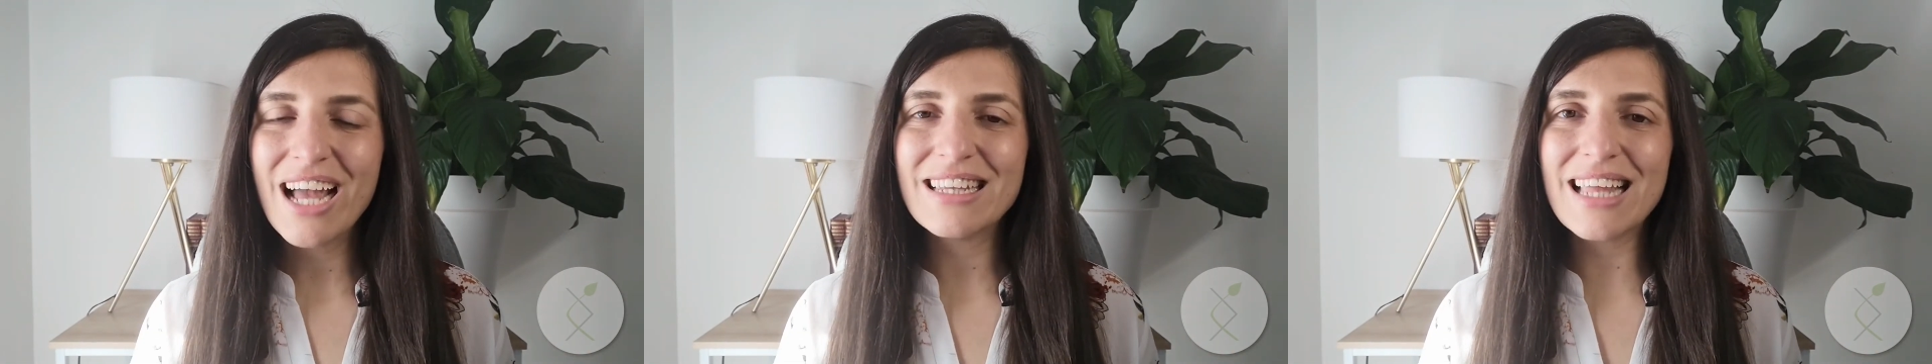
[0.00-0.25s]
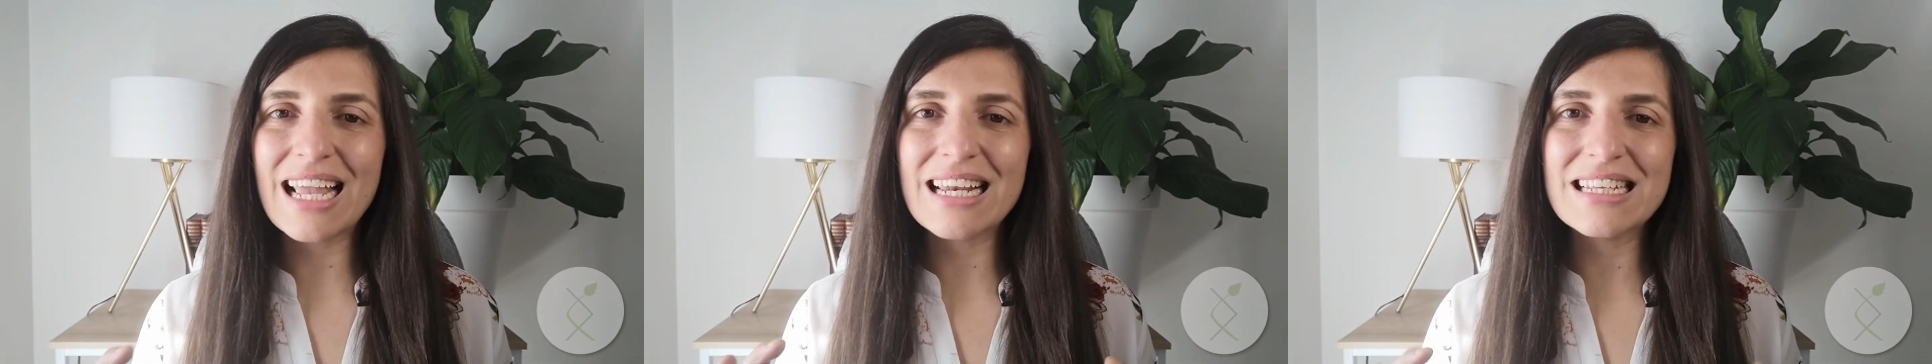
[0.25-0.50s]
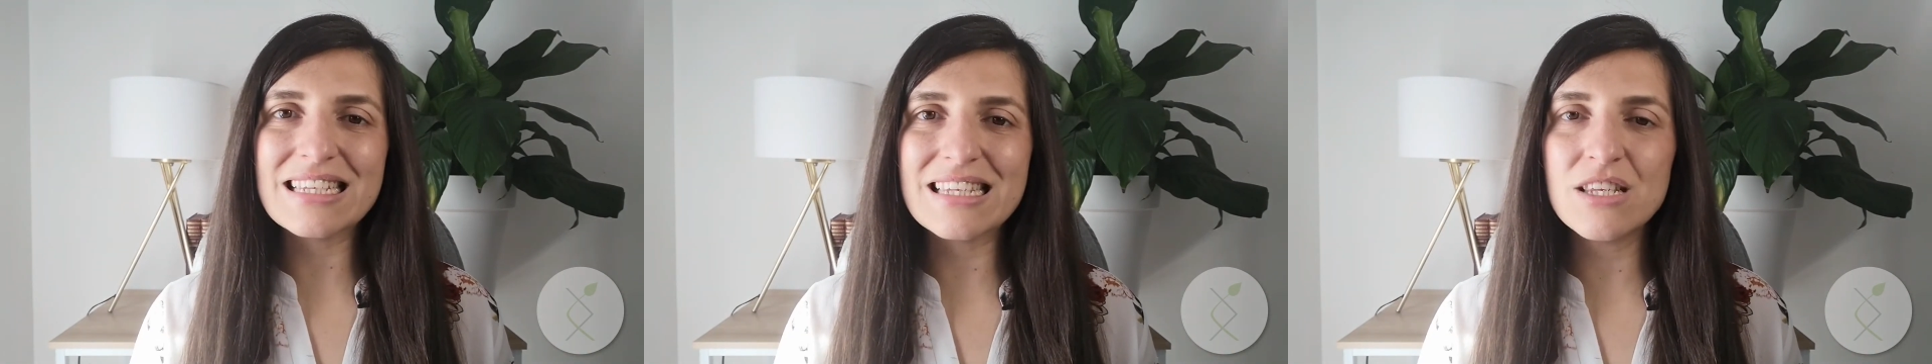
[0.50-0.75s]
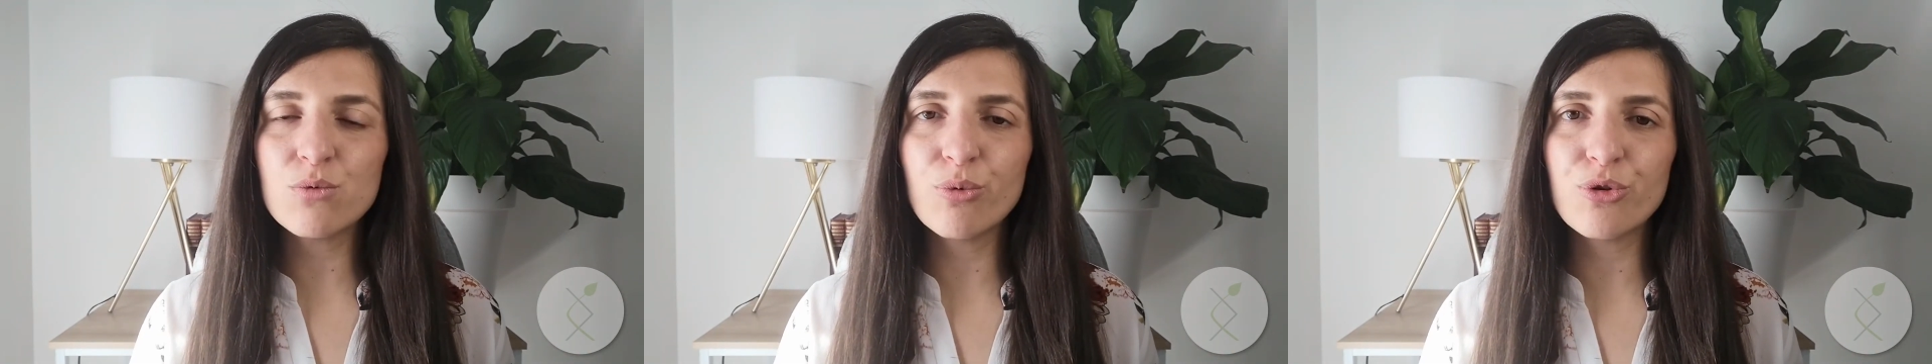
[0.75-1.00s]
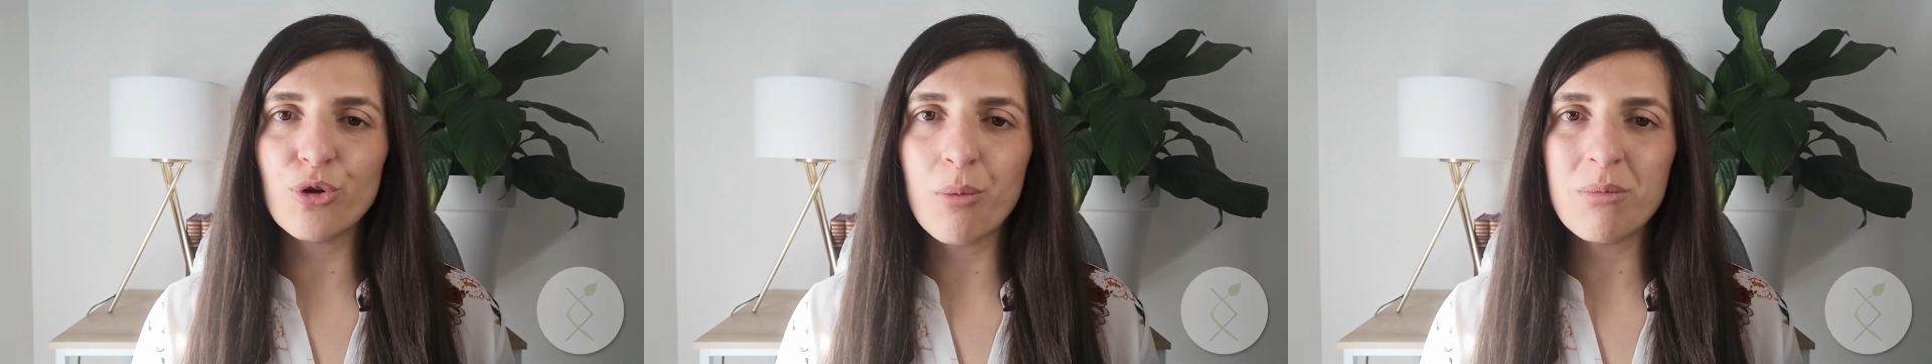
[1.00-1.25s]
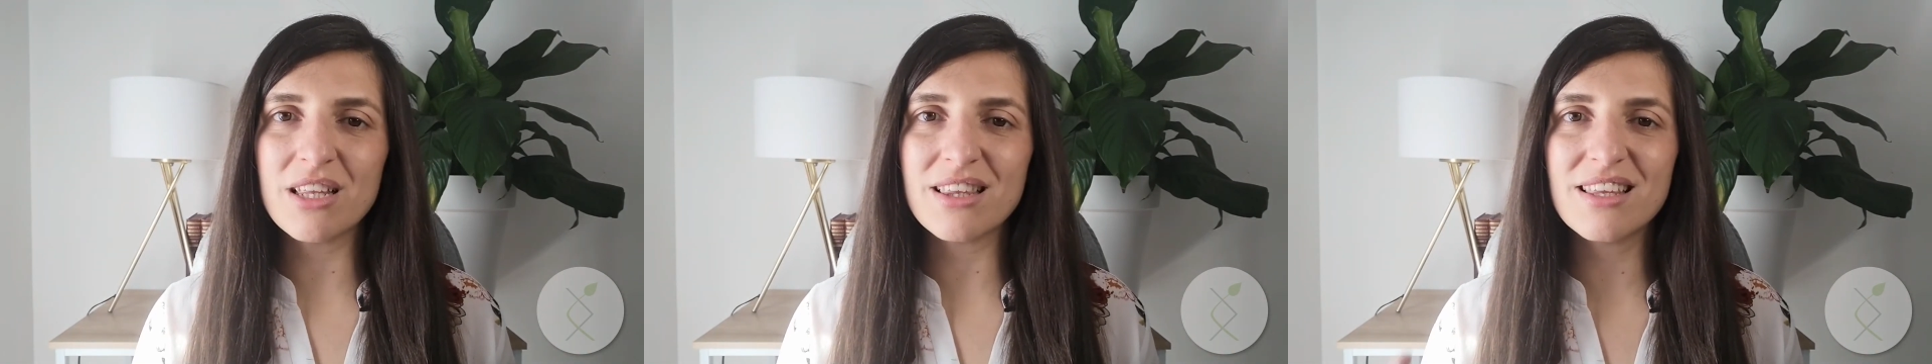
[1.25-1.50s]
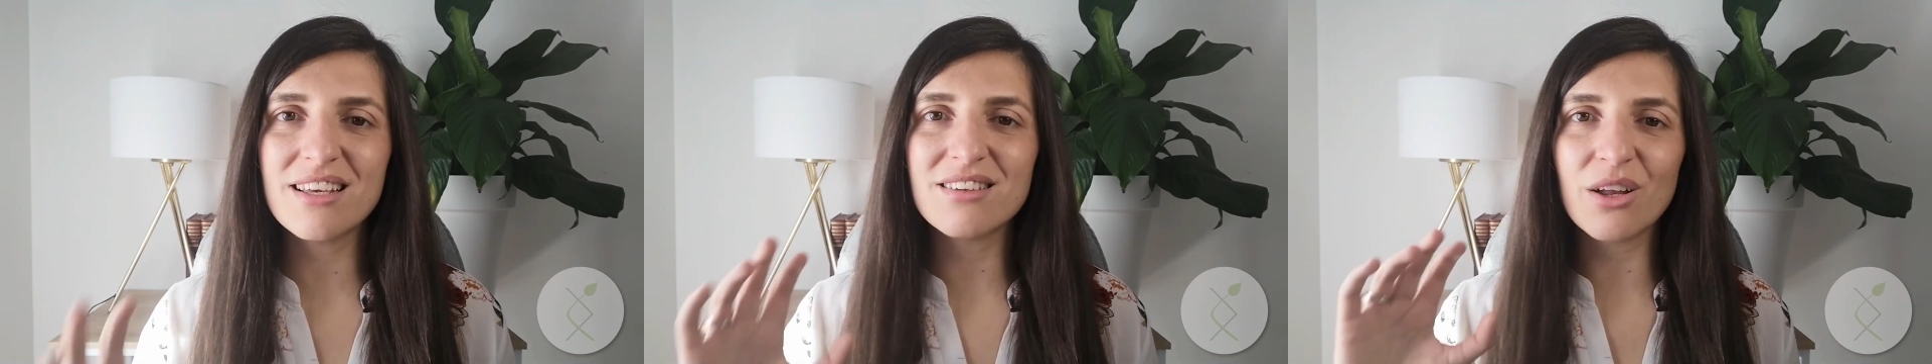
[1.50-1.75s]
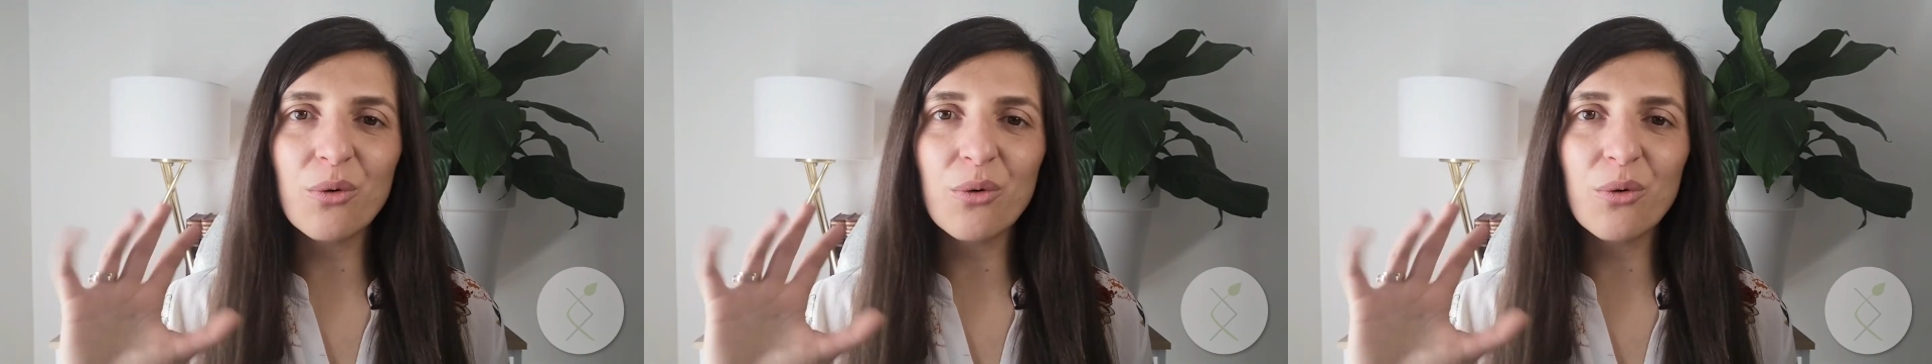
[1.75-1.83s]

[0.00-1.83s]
that can assist with so many things?